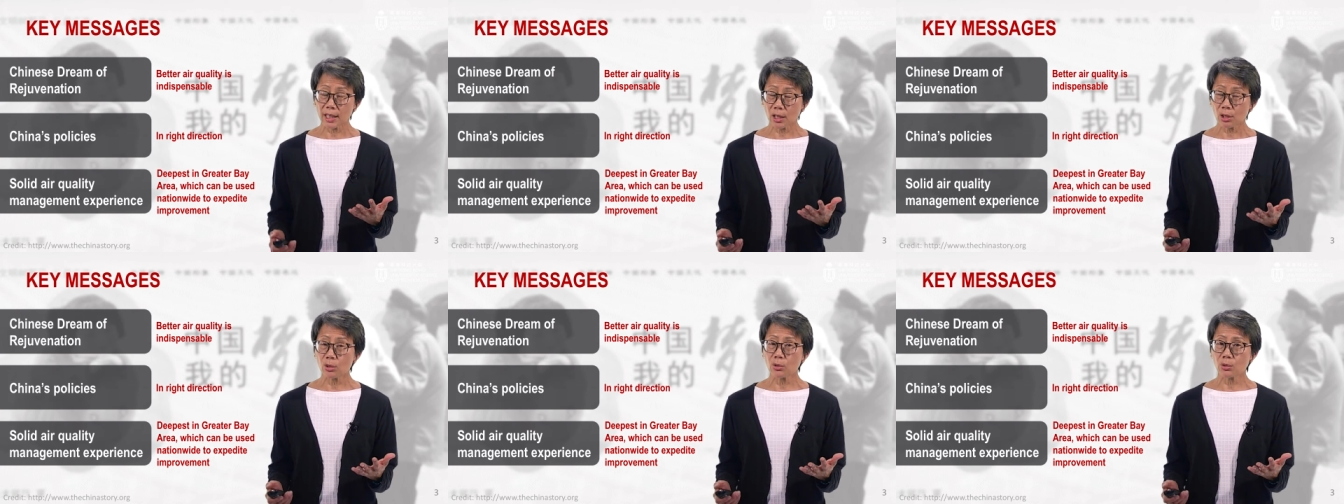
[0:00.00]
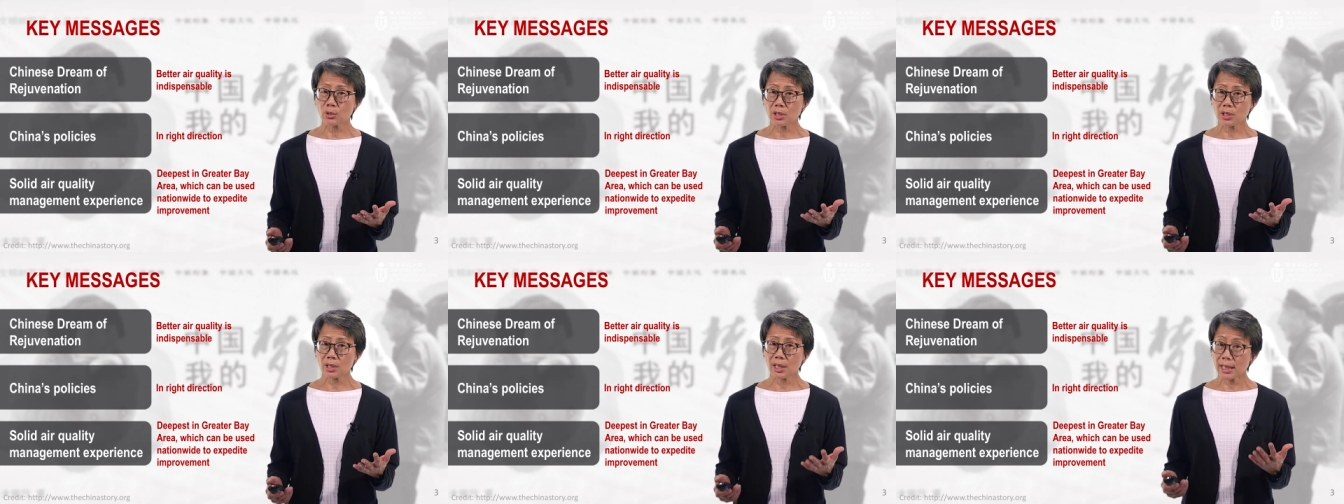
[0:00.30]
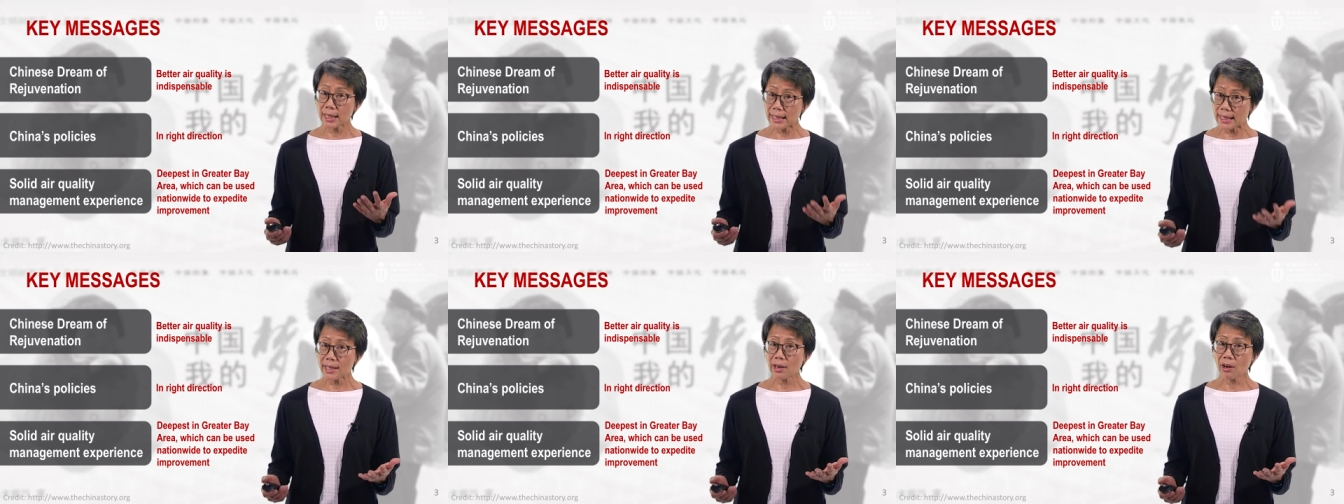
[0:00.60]
includes
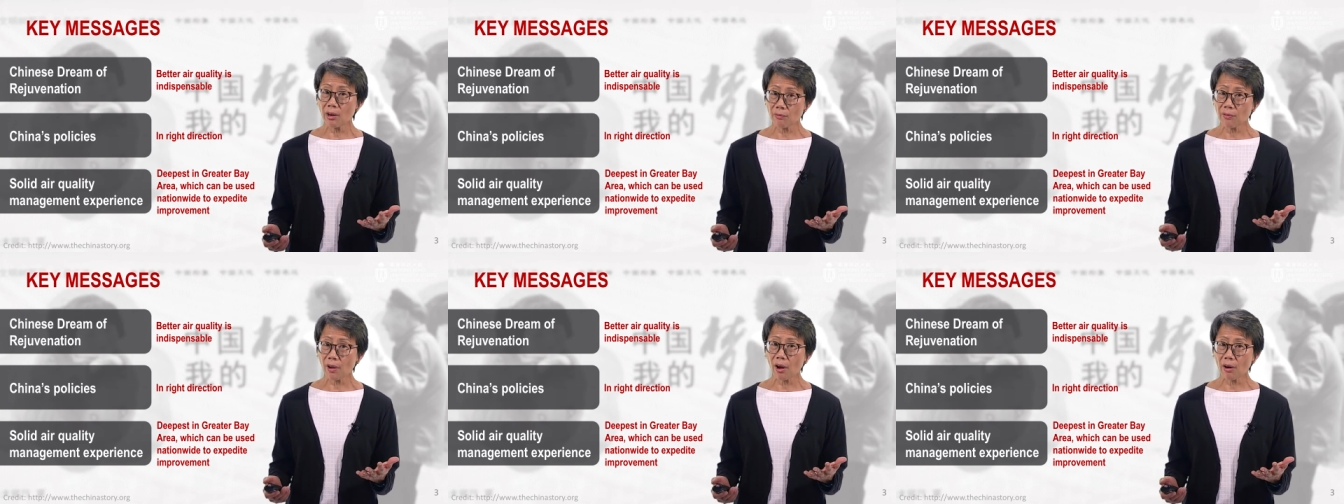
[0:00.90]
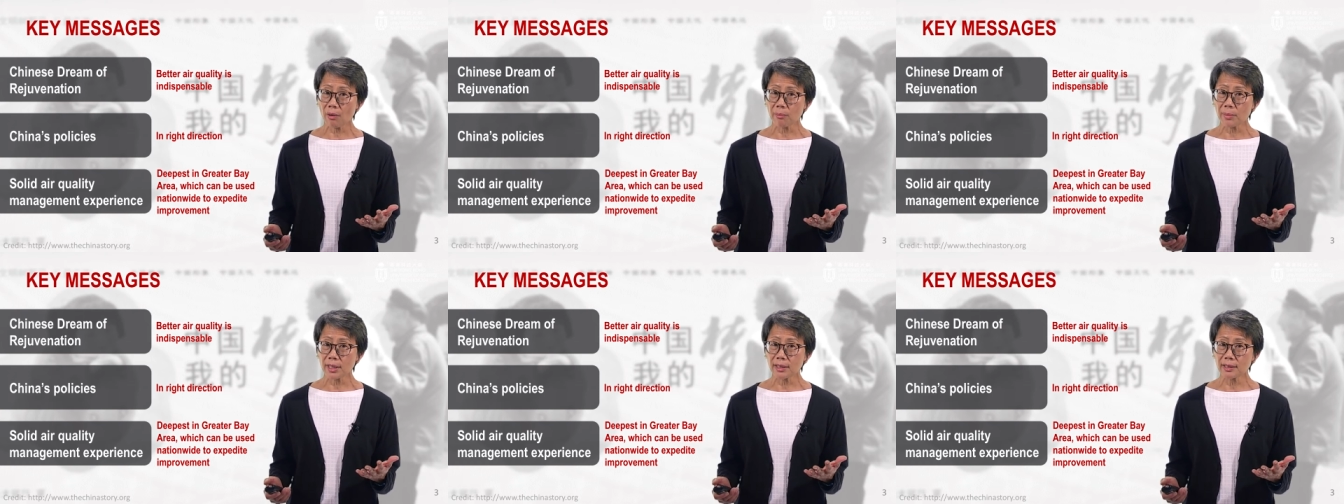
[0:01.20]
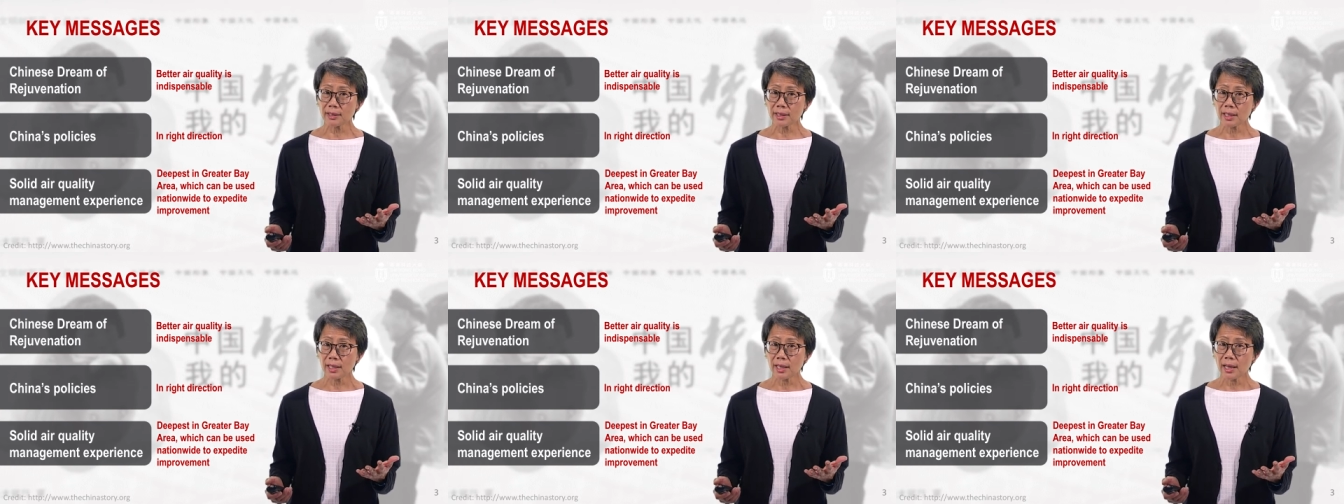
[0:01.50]
cleaner
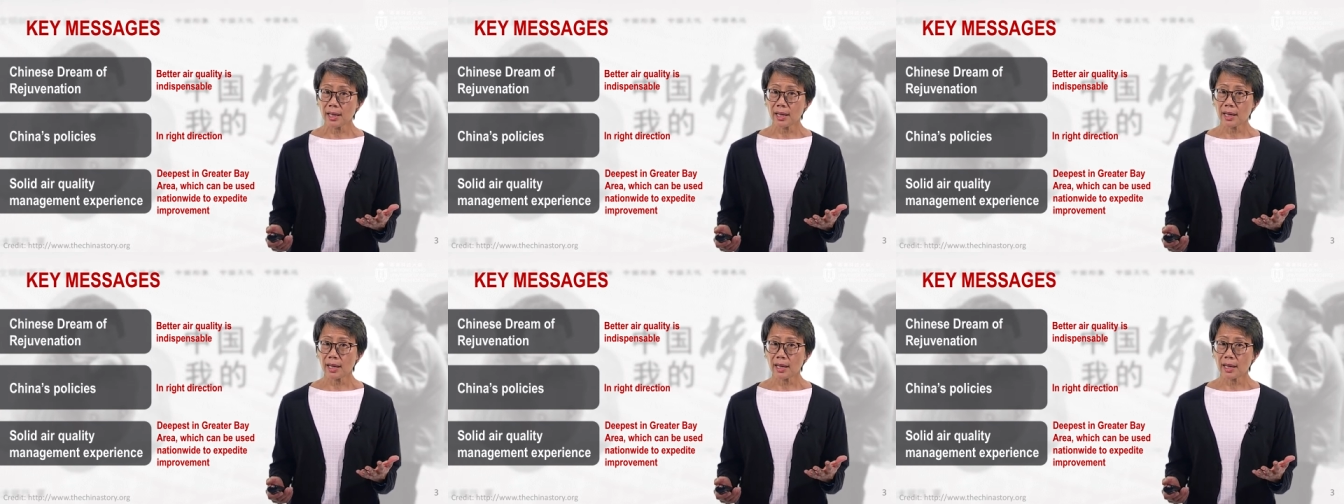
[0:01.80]
environment,